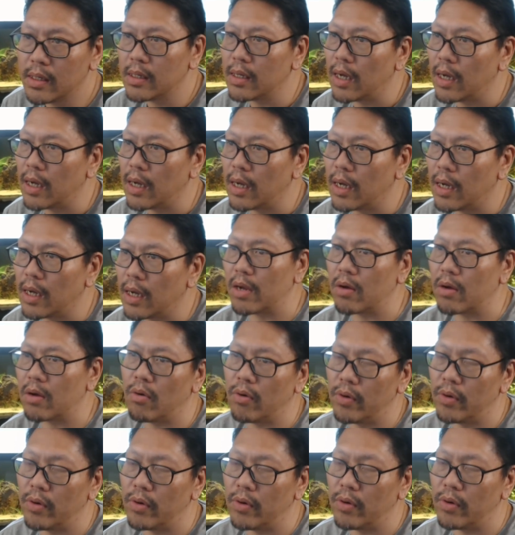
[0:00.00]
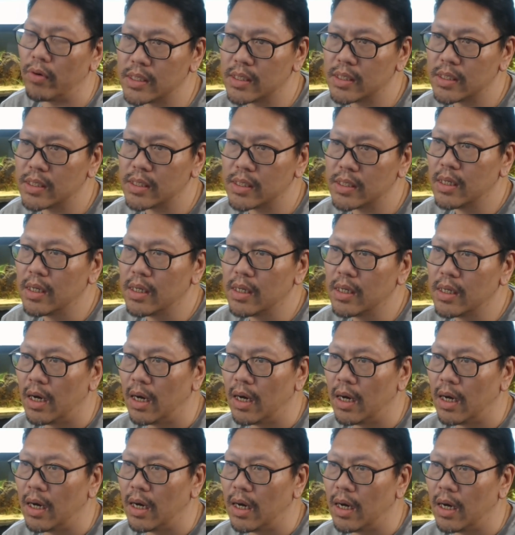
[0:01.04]
I love my coris.
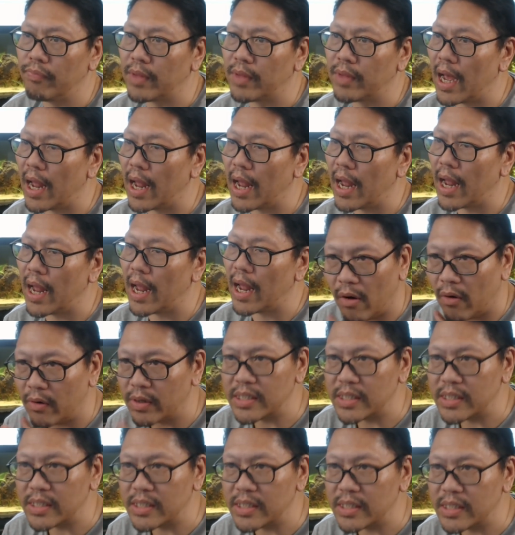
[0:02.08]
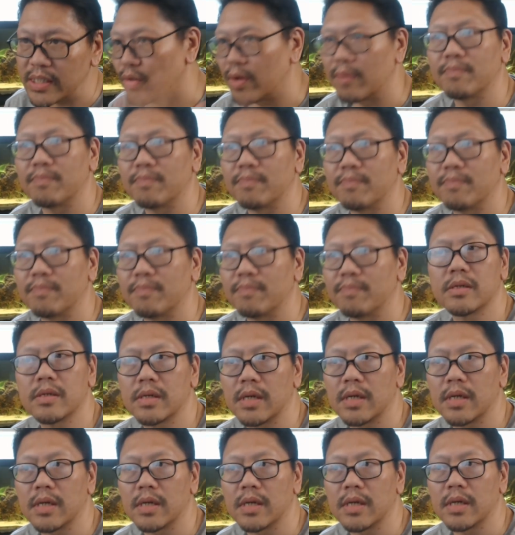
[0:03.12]
Gotta have always the shrimps.
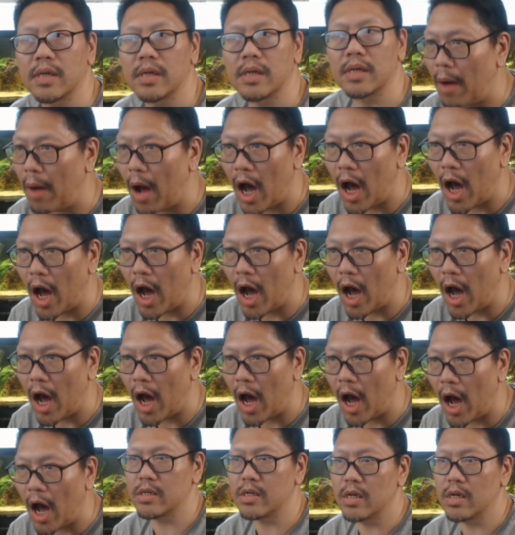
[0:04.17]
Gotta have the monos.